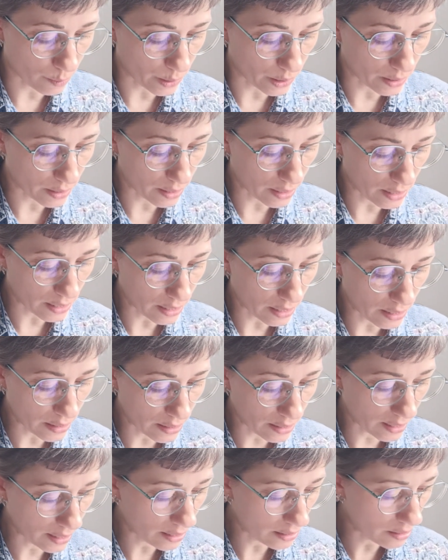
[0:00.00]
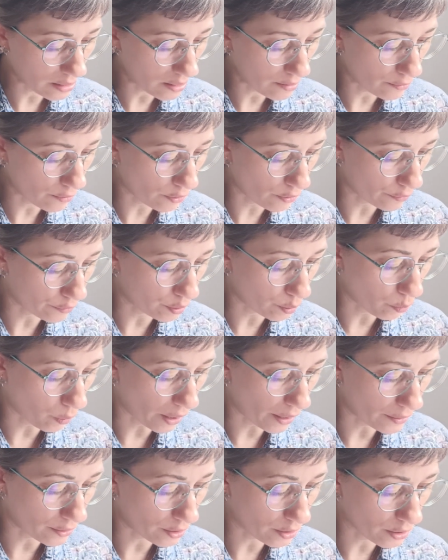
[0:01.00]
but indicative of the
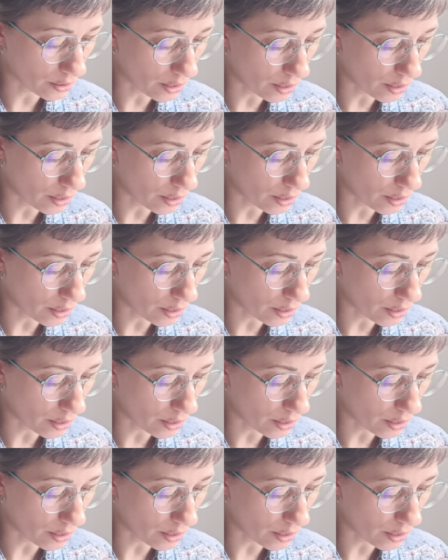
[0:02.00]
wider